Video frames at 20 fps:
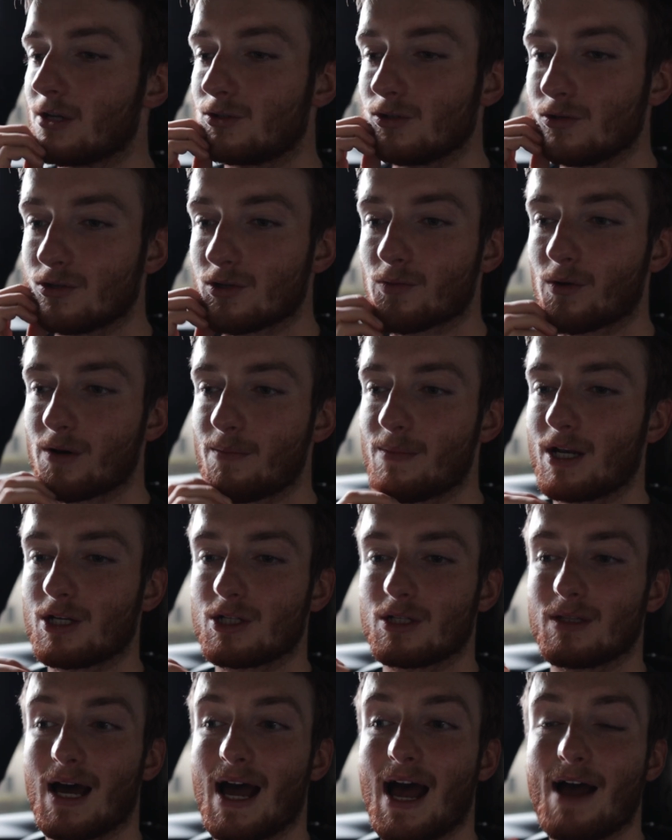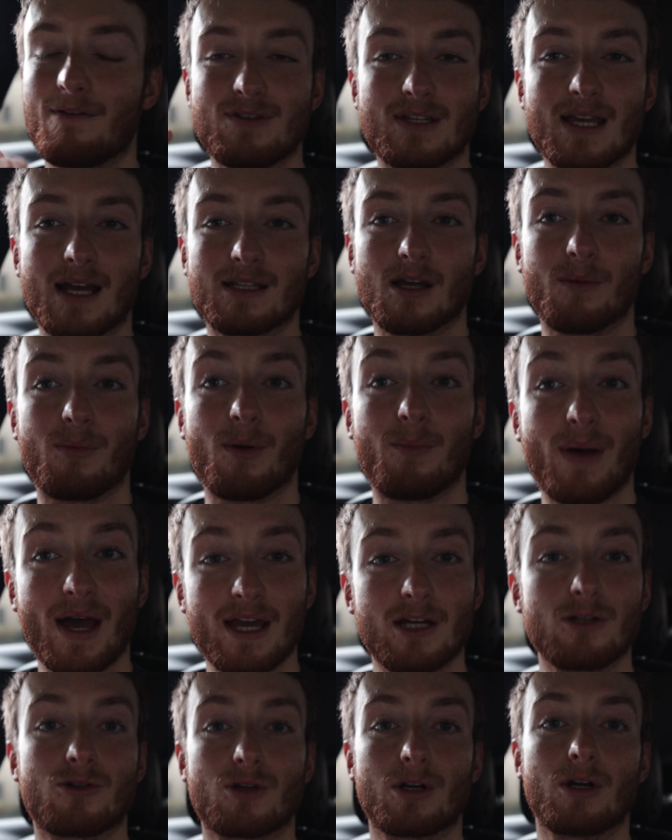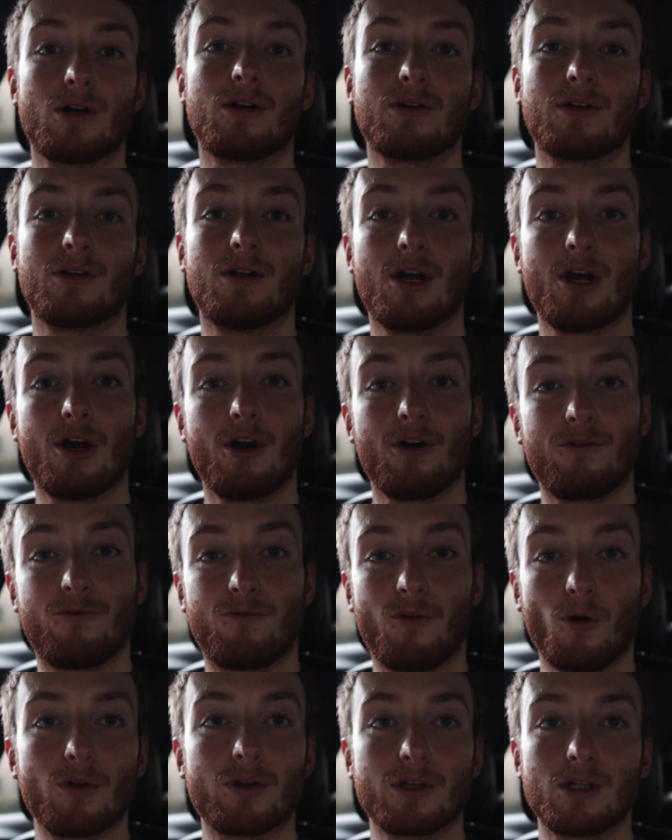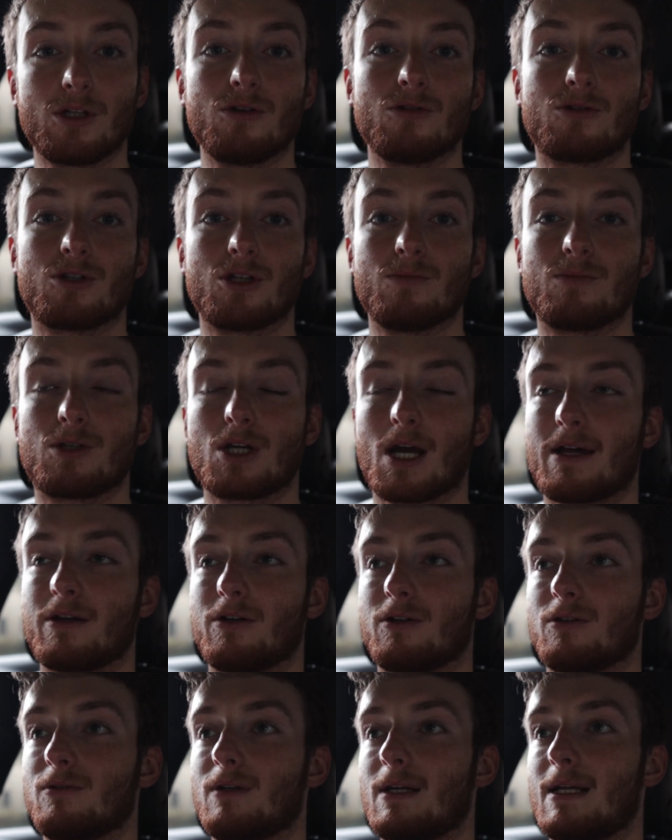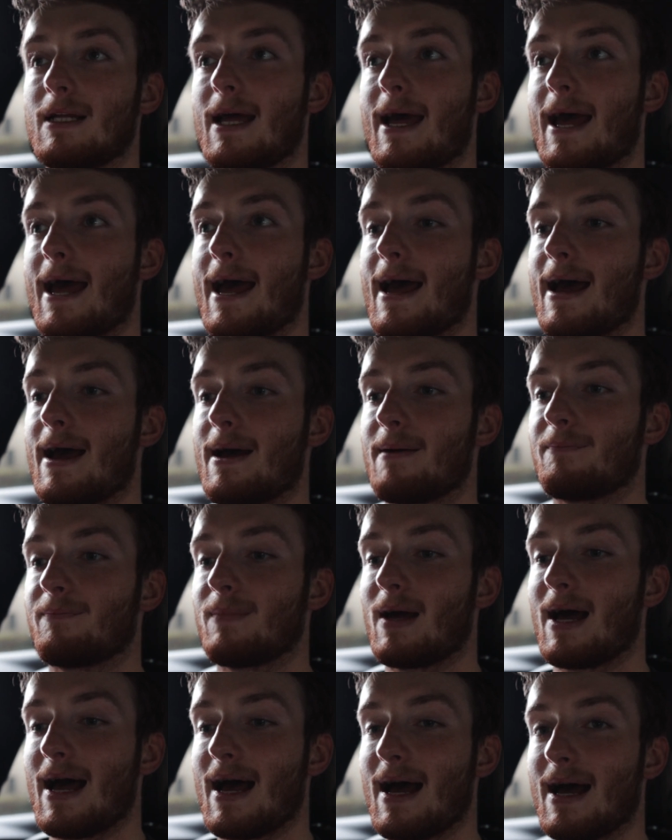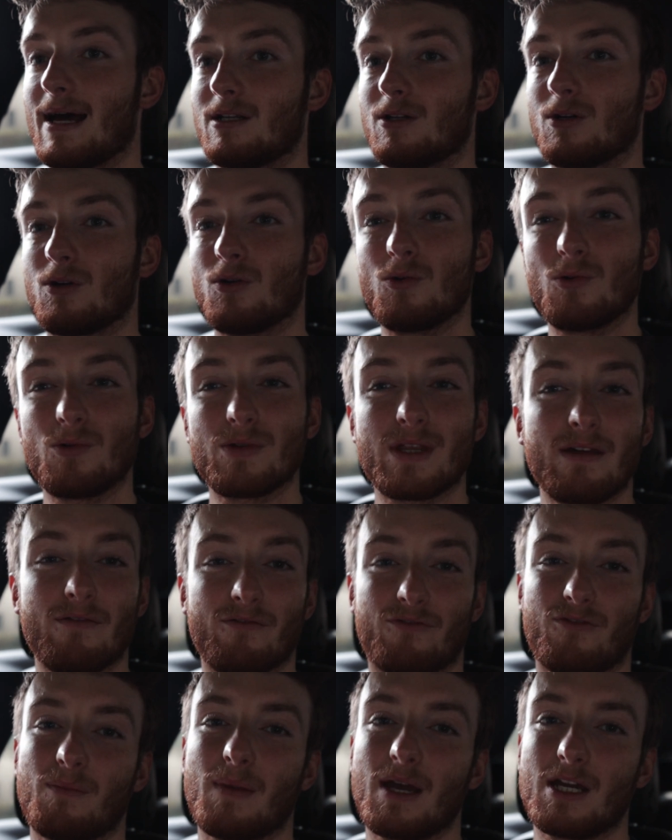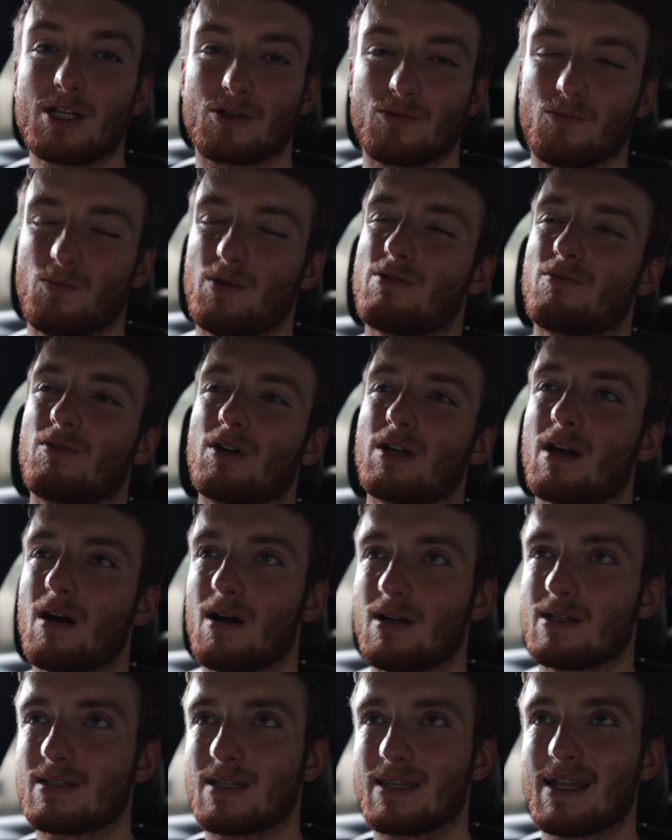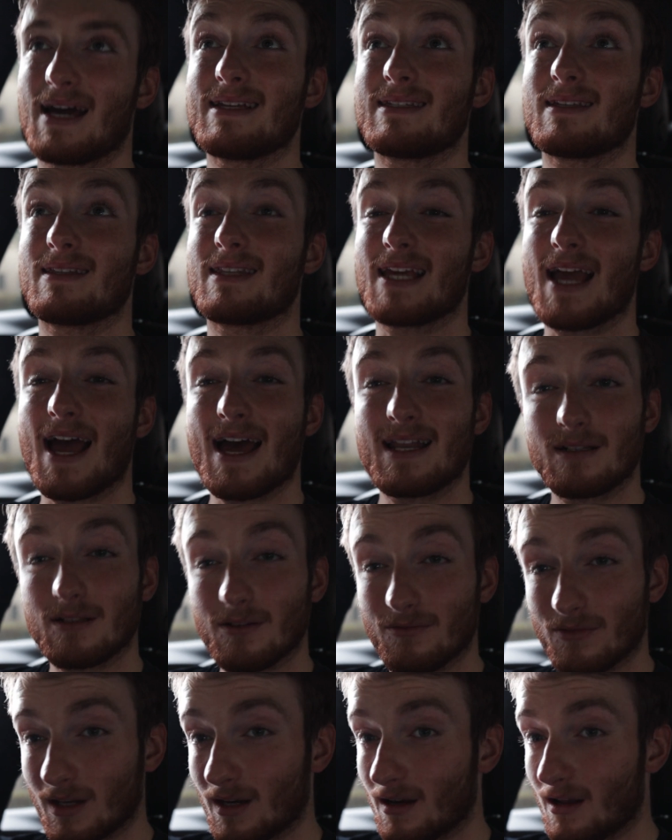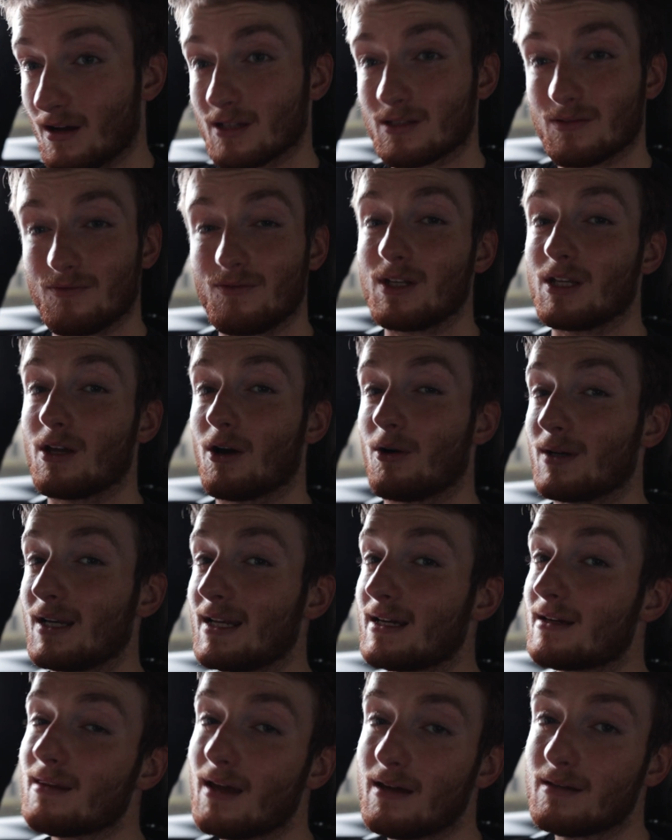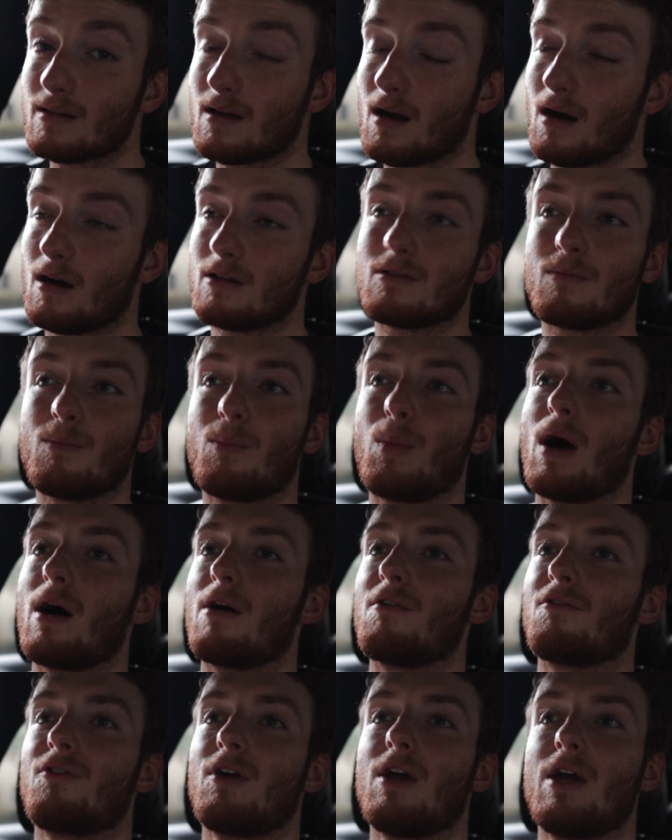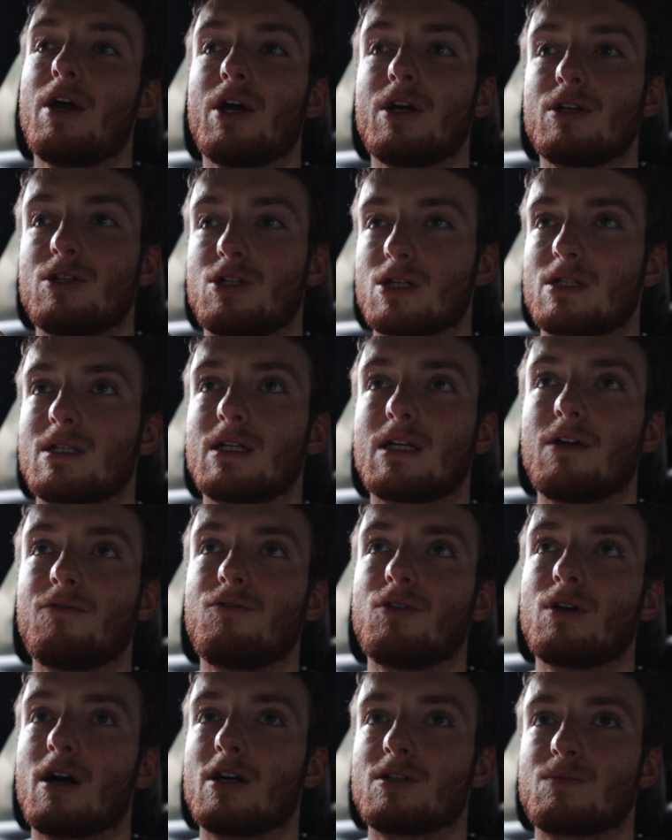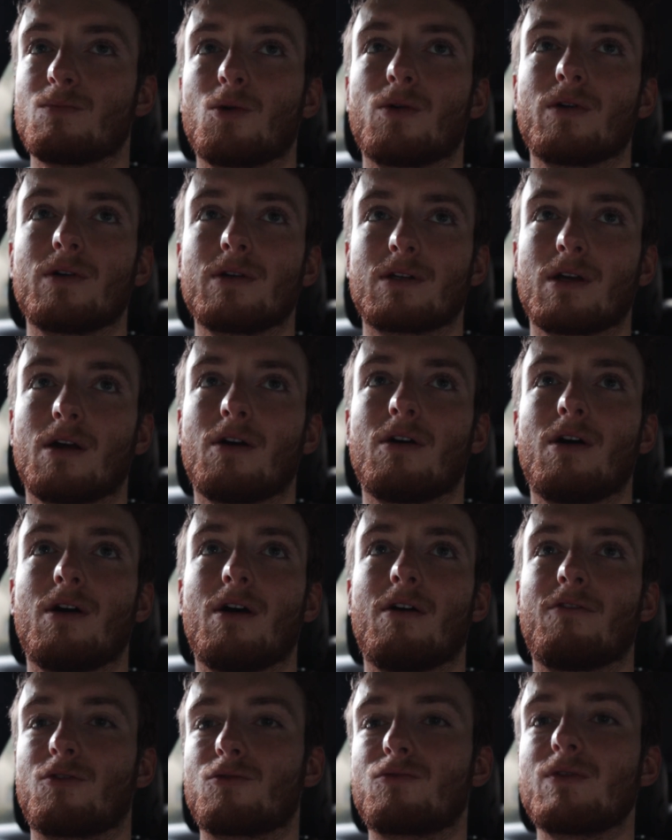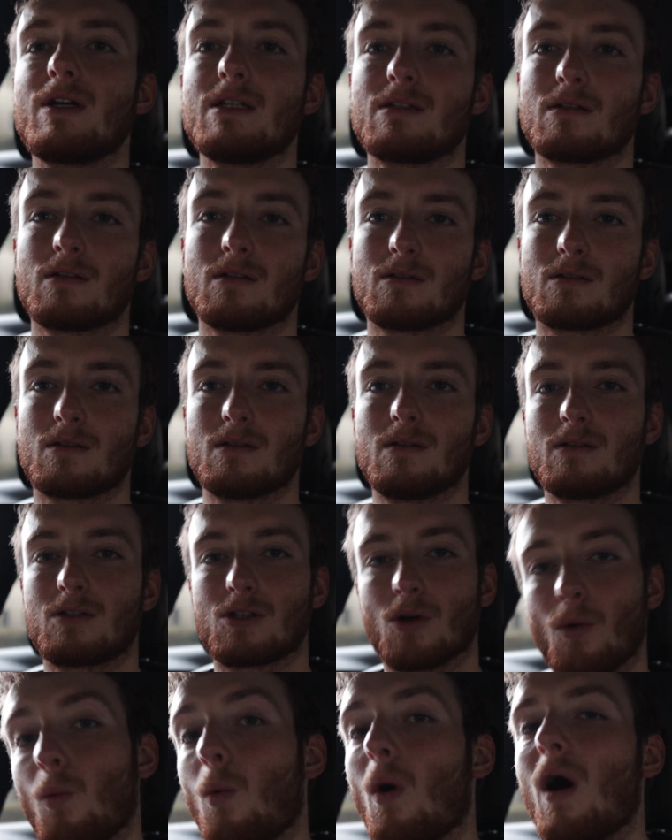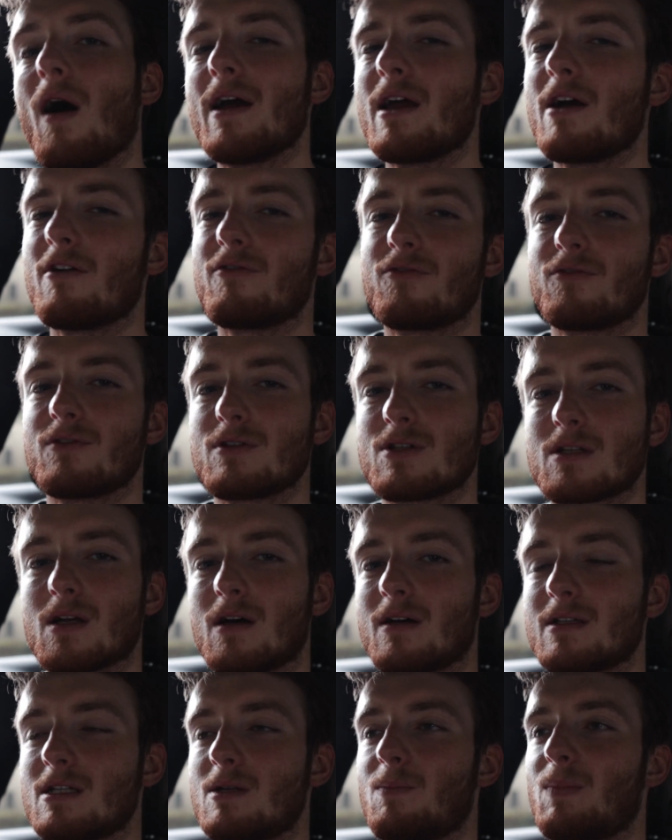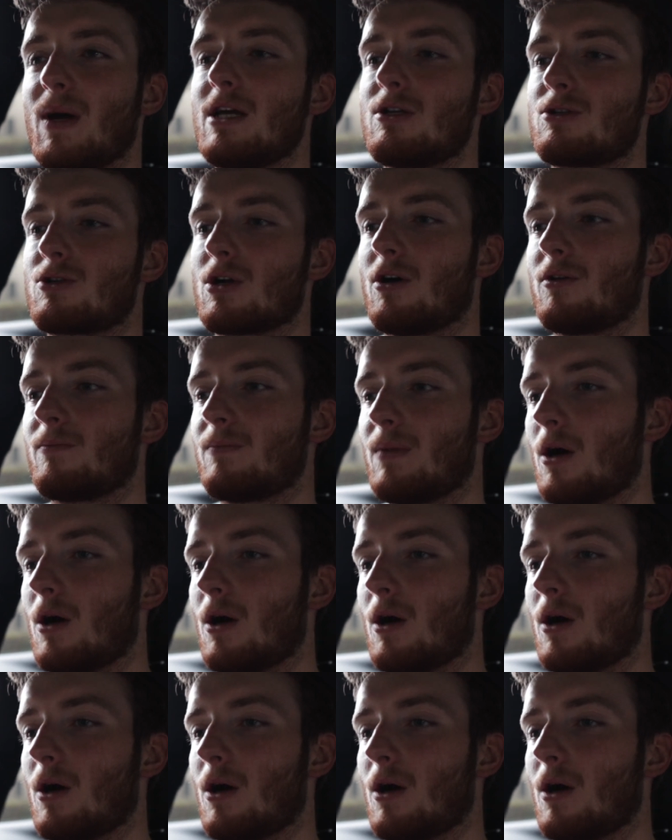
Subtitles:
I do just want to mention that I have set up a Patreon for the YouTube channel. And all the information with regards to that is at the end of the last video. I'll link that in the cards above, just to give you guys more of a reason to why I've started a Patreon.